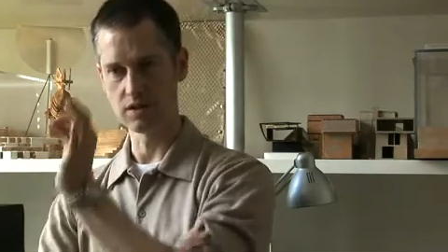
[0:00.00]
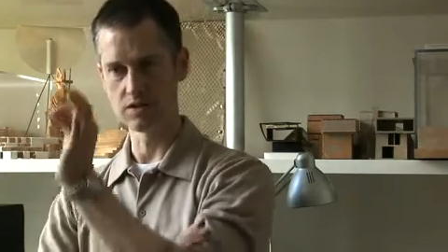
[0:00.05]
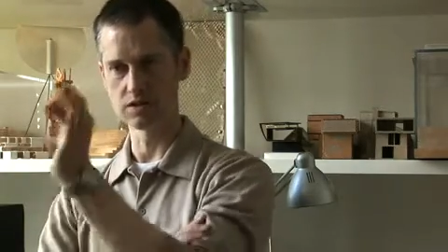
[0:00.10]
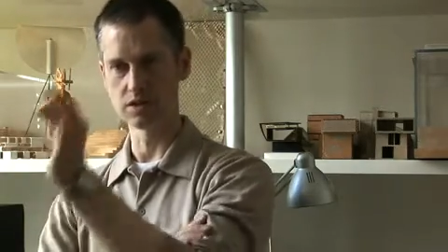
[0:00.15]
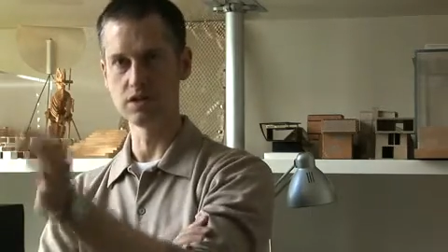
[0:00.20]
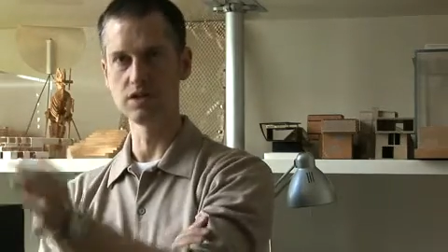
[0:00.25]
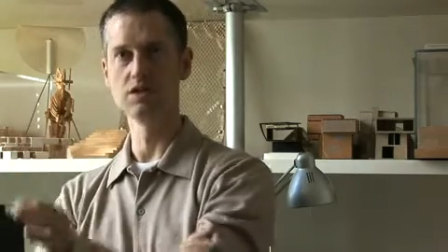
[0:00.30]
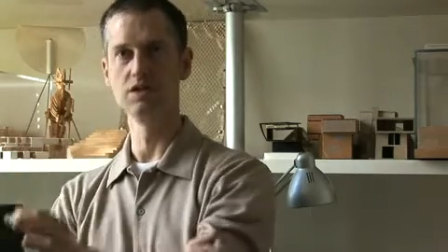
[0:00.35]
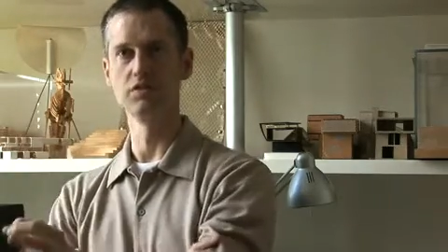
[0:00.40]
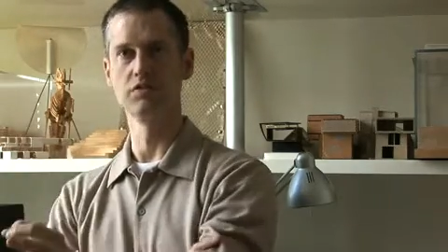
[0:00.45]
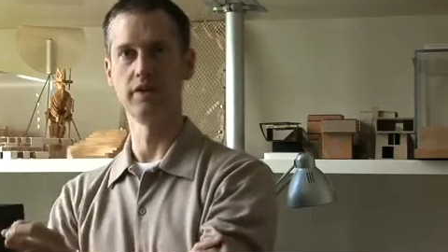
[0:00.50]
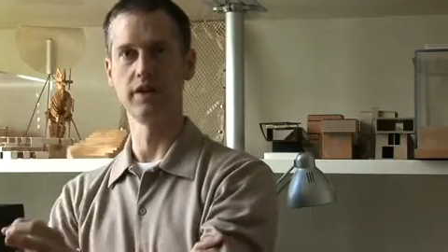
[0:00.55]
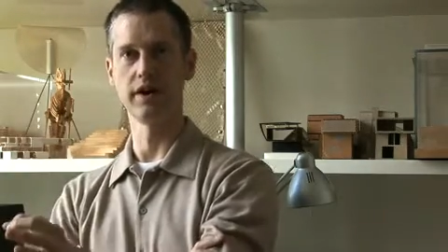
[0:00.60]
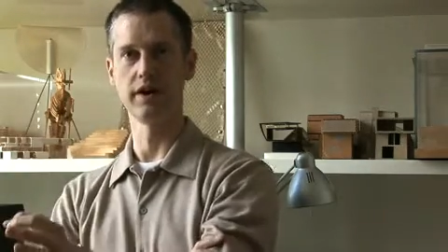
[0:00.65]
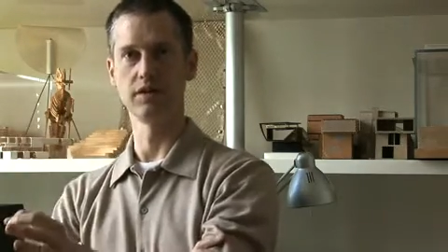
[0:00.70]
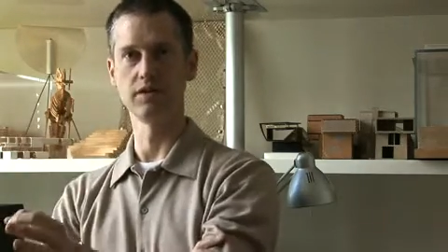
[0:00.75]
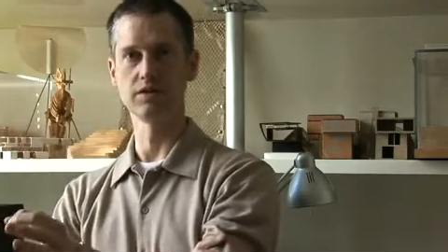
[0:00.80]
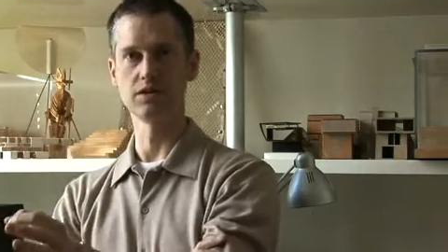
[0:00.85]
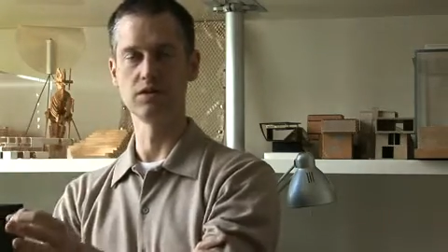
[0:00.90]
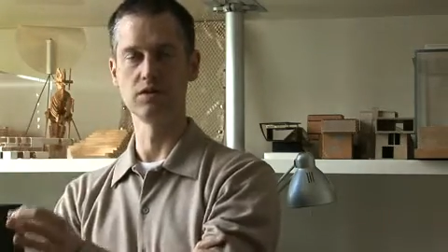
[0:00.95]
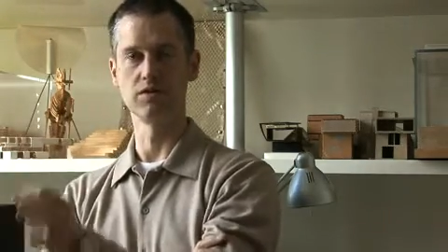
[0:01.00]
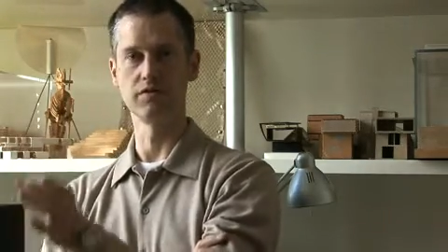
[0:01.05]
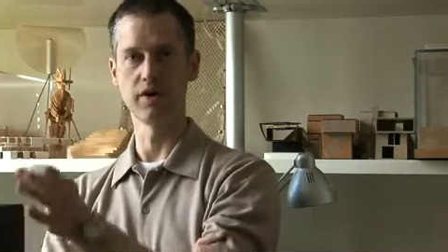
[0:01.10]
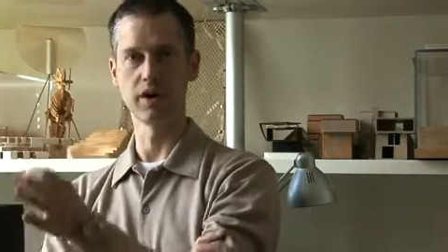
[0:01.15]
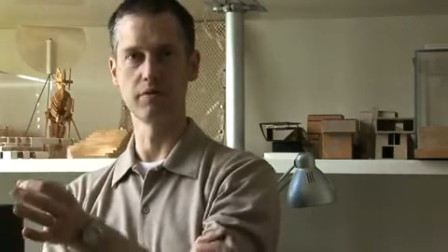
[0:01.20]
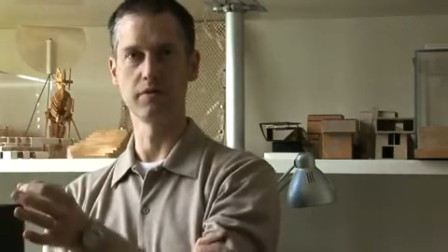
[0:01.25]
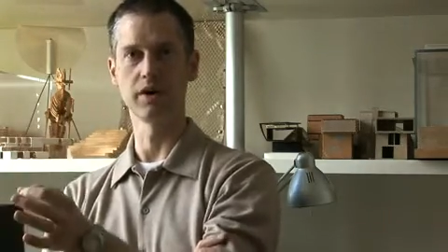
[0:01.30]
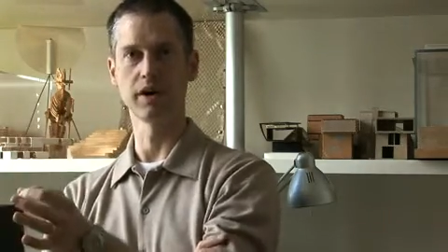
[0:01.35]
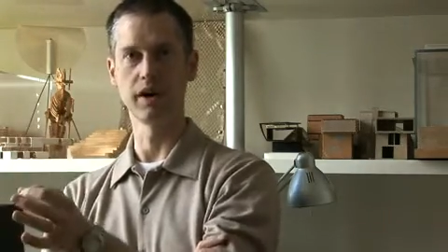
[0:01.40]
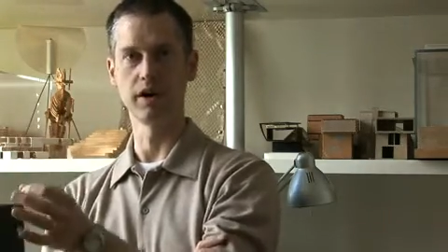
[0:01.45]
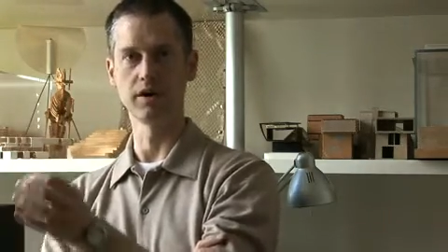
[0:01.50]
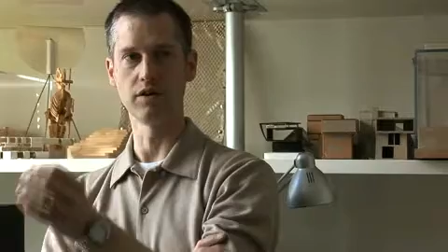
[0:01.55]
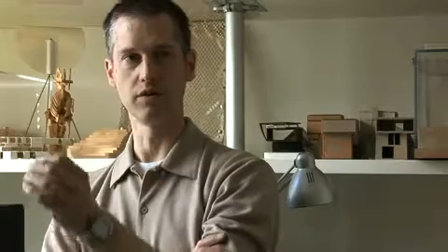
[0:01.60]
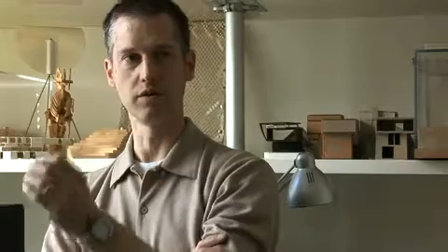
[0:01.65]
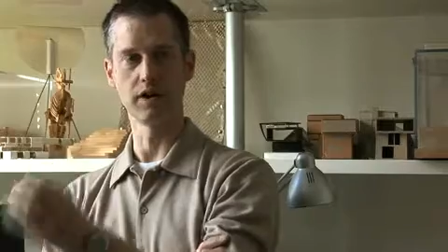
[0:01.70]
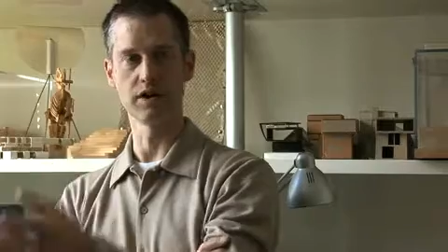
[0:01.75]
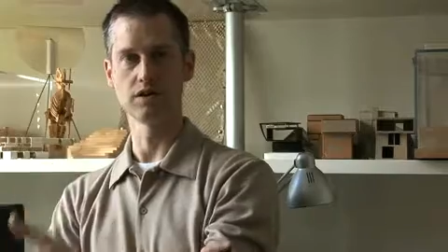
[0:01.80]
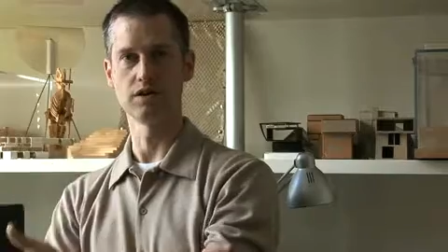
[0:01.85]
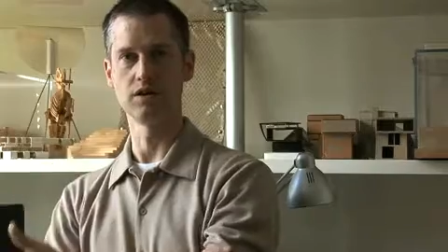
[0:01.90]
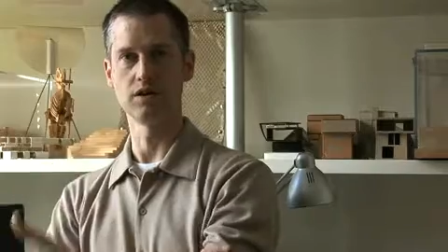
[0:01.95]
those digital files to a fabricator
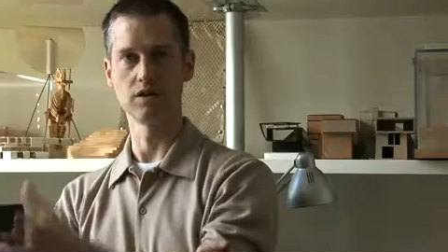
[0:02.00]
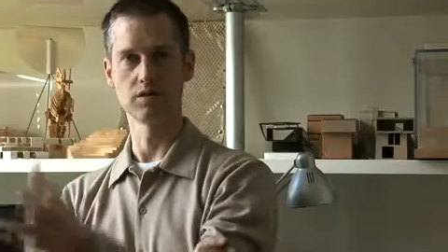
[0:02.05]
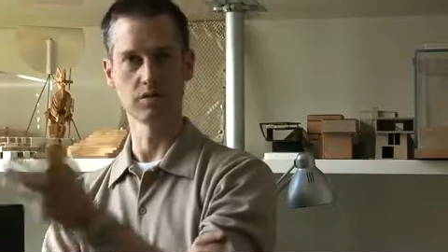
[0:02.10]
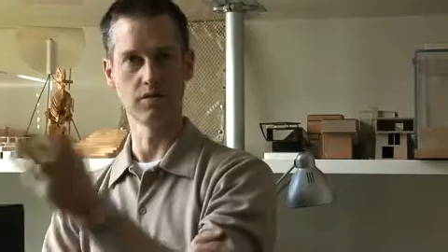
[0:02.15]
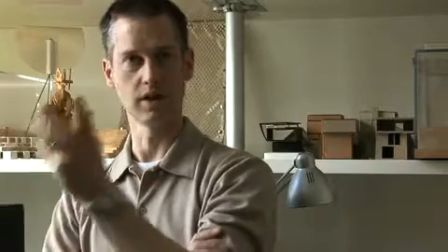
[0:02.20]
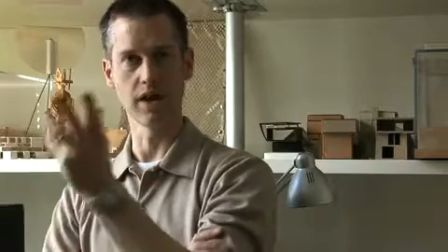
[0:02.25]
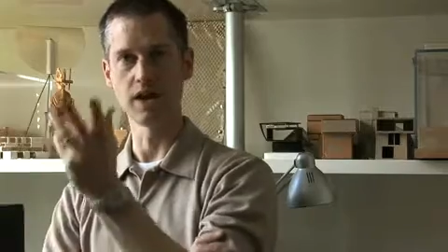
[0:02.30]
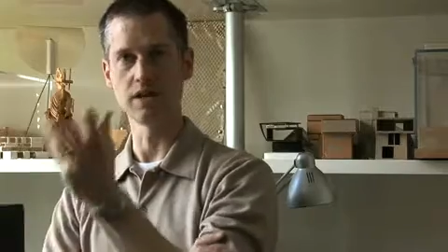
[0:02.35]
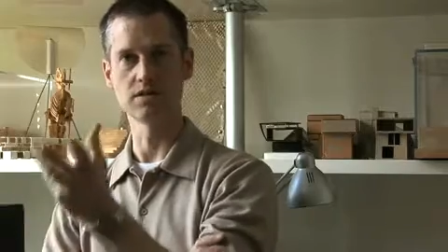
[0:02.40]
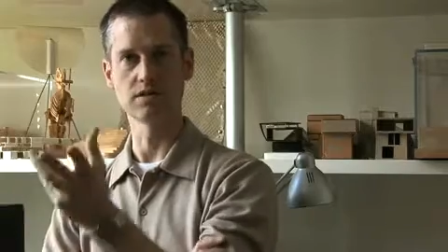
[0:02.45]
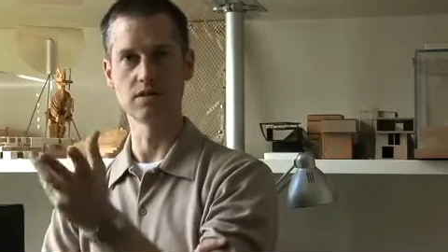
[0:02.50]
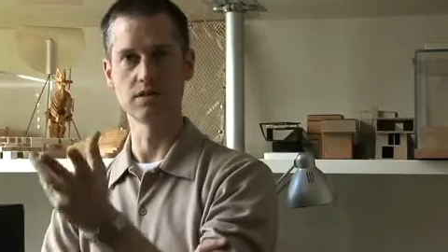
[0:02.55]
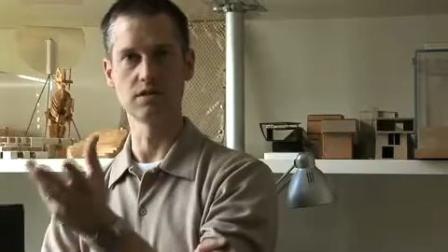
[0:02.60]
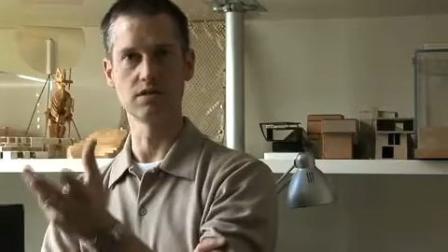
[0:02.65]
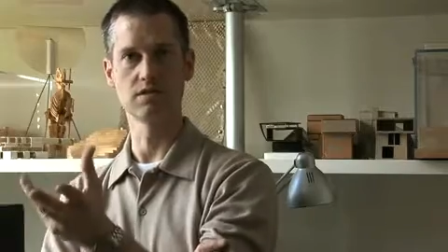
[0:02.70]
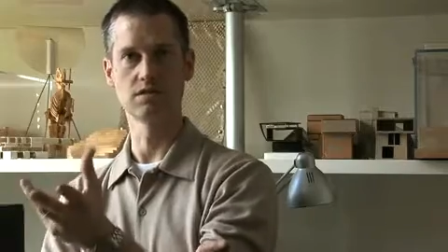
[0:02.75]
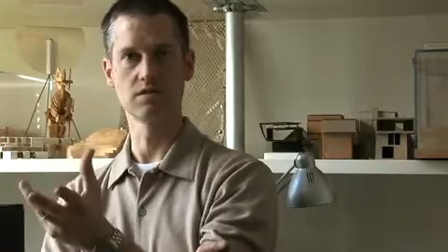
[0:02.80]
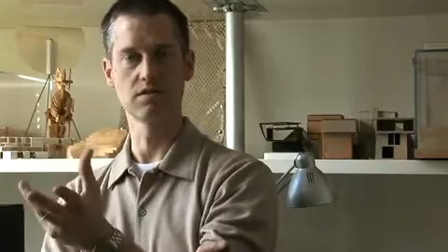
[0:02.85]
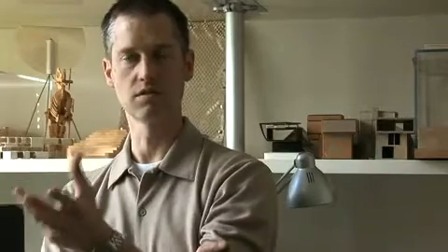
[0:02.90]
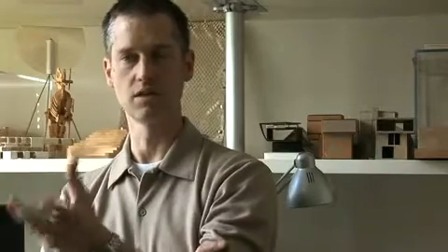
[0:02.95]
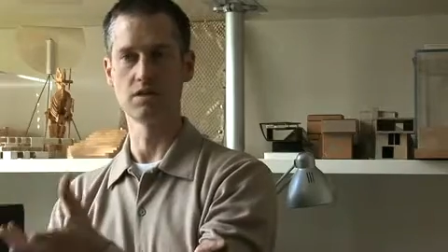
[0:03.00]
who actually creates this